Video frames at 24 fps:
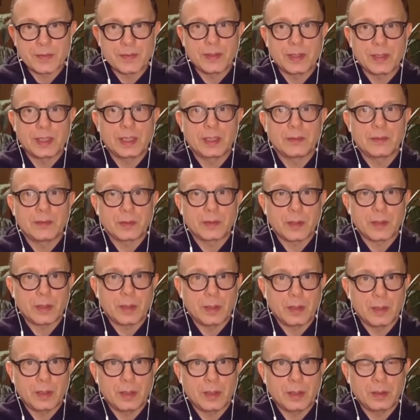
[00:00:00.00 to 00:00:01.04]
feeling of
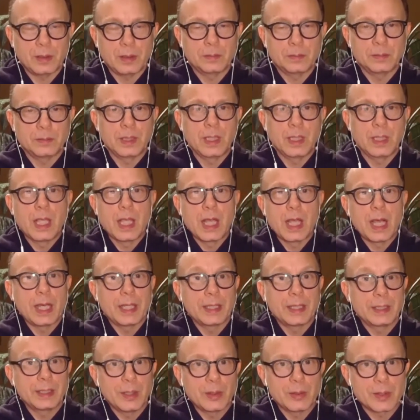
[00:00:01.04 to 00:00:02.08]
calm. I
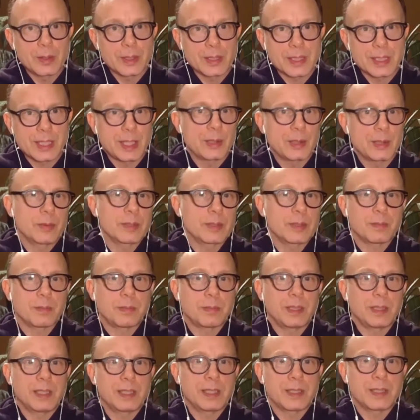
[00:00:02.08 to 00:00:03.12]
noticed that it was
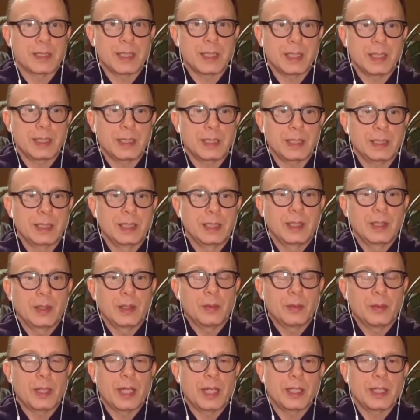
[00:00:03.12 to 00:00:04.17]
pleasant.
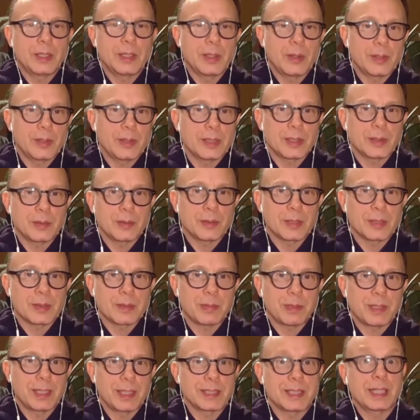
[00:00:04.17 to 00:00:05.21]
When I noticed it was
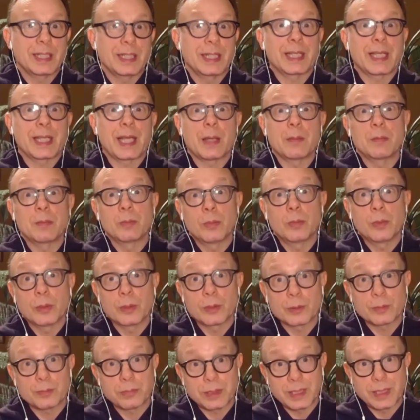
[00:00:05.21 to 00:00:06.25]
pleasant, it got
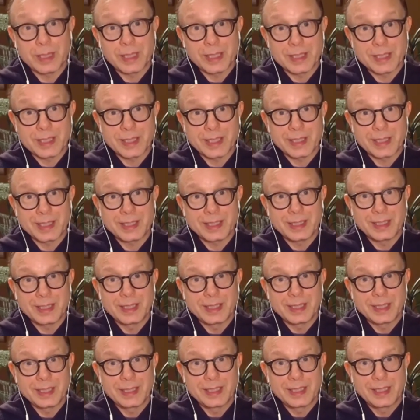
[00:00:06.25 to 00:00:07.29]
more pleasant.
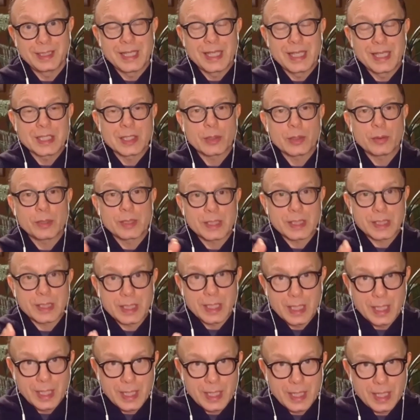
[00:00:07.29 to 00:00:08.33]
So it's
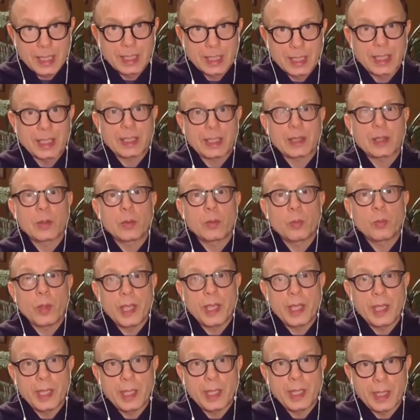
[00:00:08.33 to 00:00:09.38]
like the
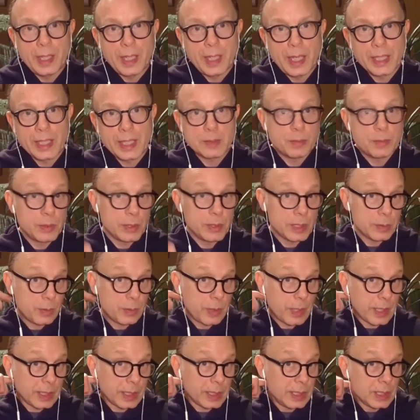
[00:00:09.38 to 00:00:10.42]
way, as Buddhist
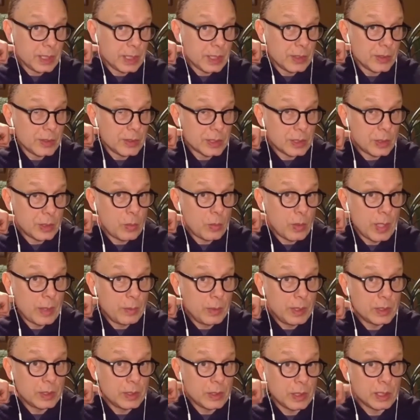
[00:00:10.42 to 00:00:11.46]
practitioners, the way
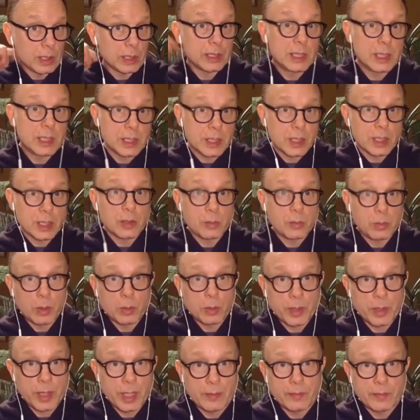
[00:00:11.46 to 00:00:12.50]
we talk to each other when
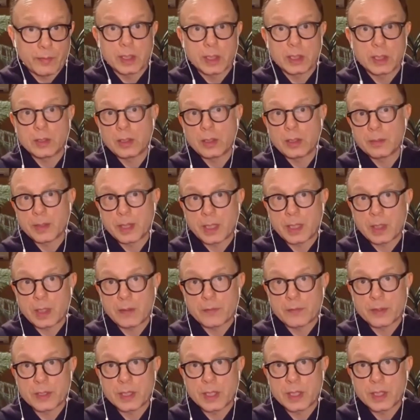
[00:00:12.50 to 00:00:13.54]
we're having a Dharma
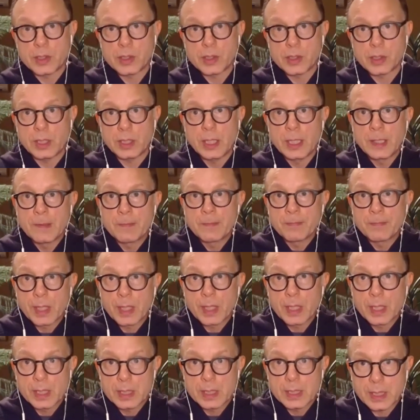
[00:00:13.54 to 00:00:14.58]
conversation
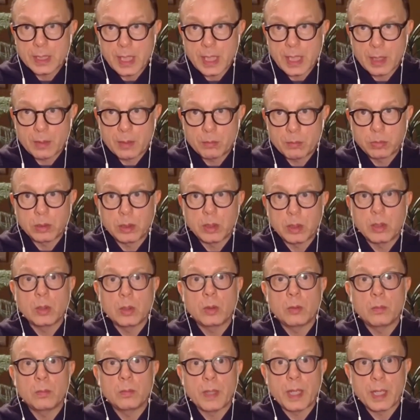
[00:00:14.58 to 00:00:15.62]
is in that
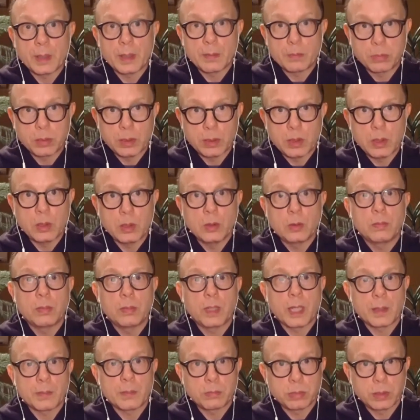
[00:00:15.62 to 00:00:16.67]
blow by blow
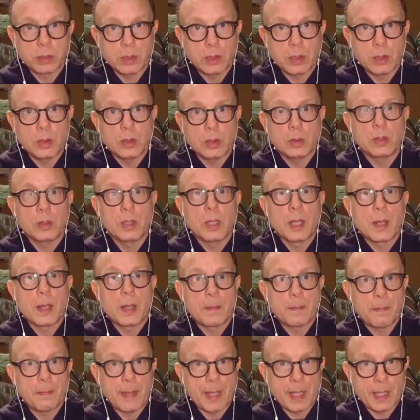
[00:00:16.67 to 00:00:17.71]
by blow
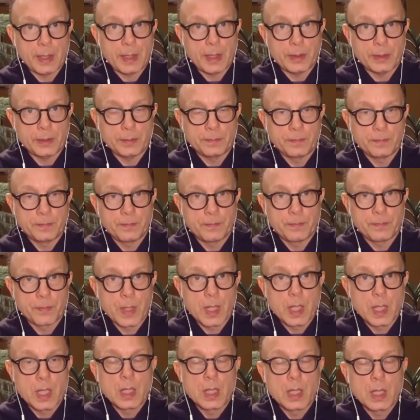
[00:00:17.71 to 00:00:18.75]
manner.
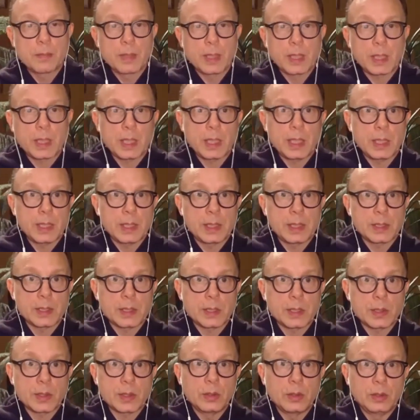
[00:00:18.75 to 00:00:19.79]

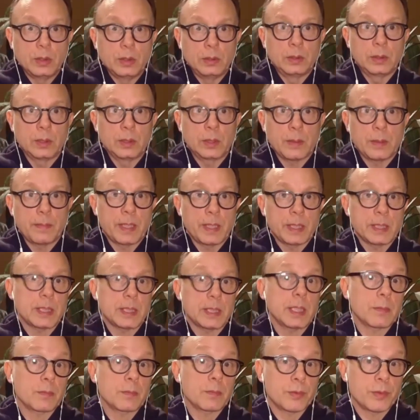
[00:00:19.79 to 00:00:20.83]
Because the
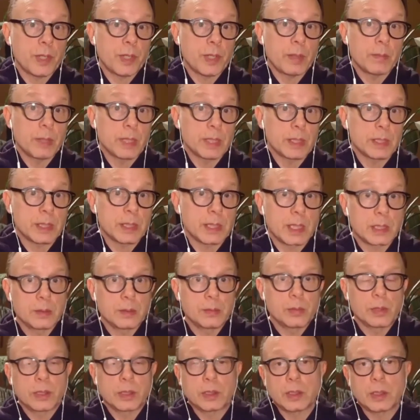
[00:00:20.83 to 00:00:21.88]
basic premise that the
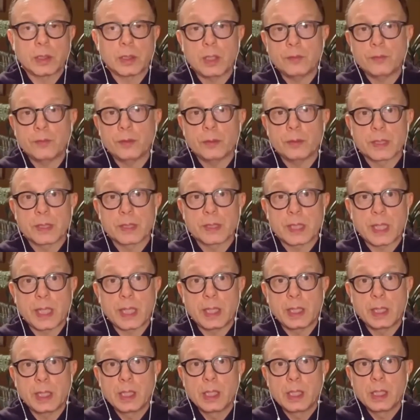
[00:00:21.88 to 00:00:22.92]
Buddha taught from is
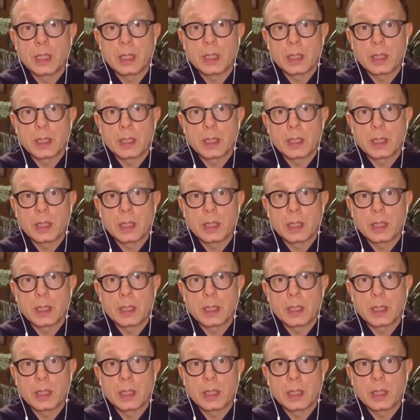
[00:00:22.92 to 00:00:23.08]
that